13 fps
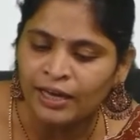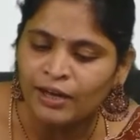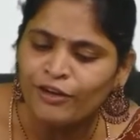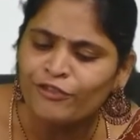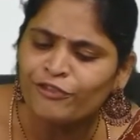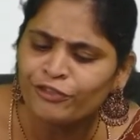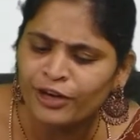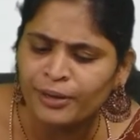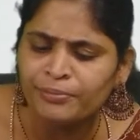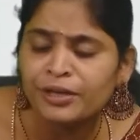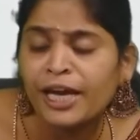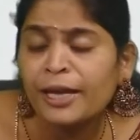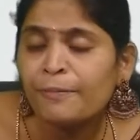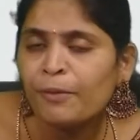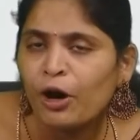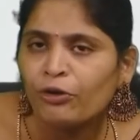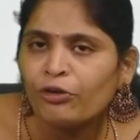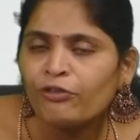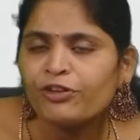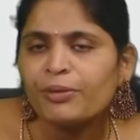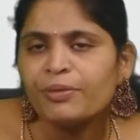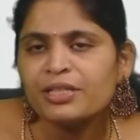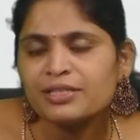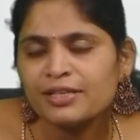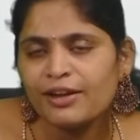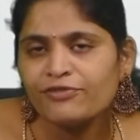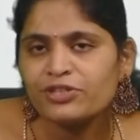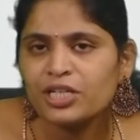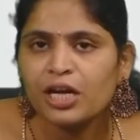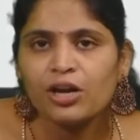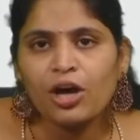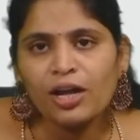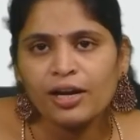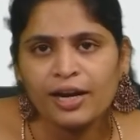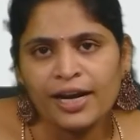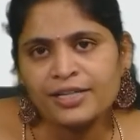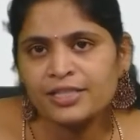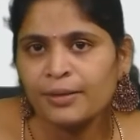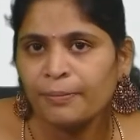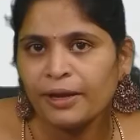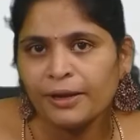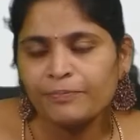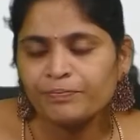from, can borrow from its left child or right sibling.